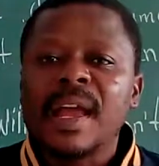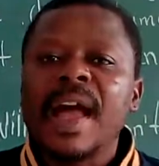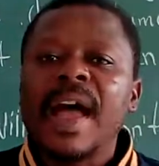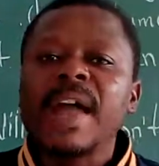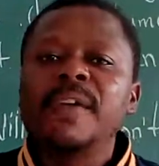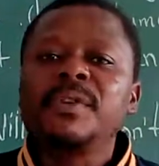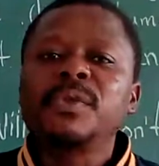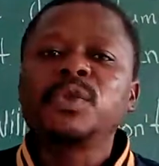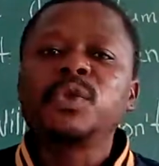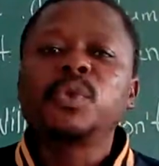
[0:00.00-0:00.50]

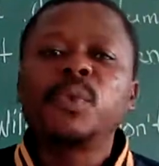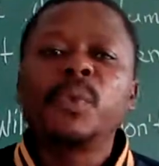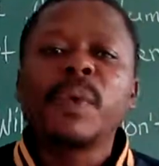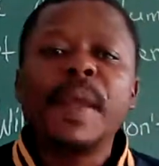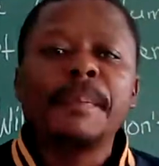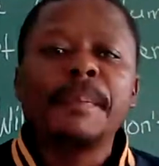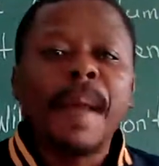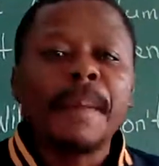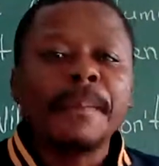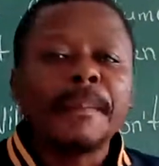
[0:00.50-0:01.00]
I used to
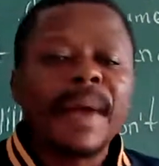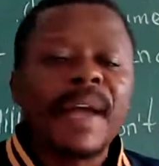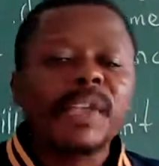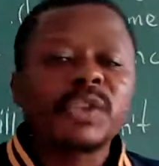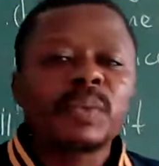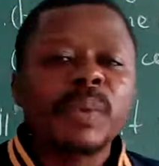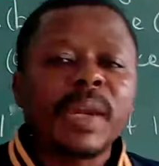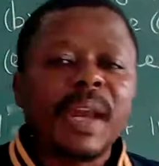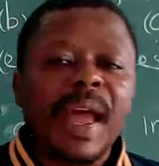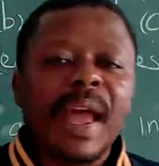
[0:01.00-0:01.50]
wear pampers
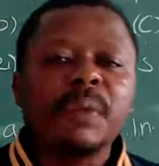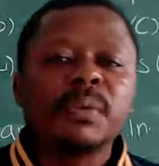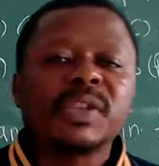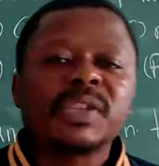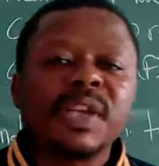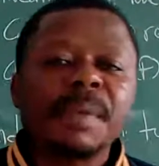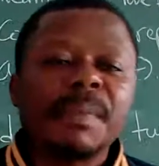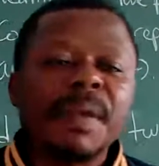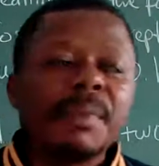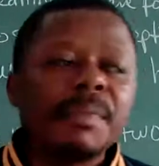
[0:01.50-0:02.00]
when I was
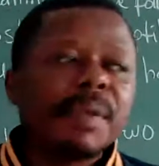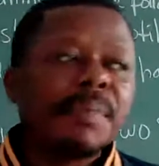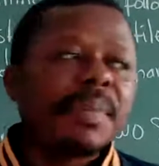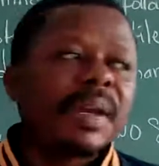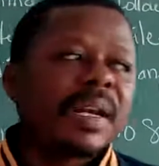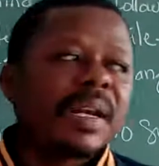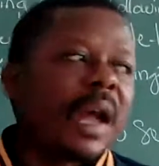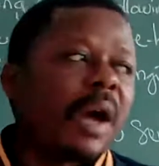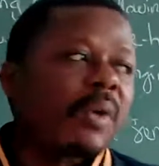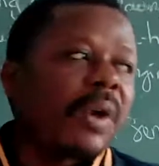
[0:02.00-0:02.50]
a baby,
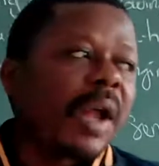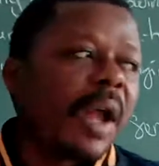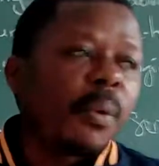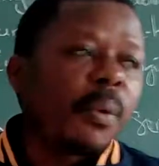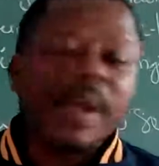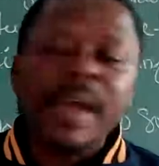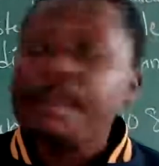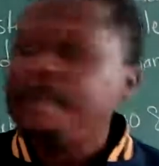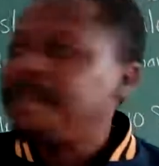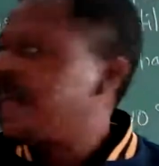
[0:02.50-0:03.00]
but now I wear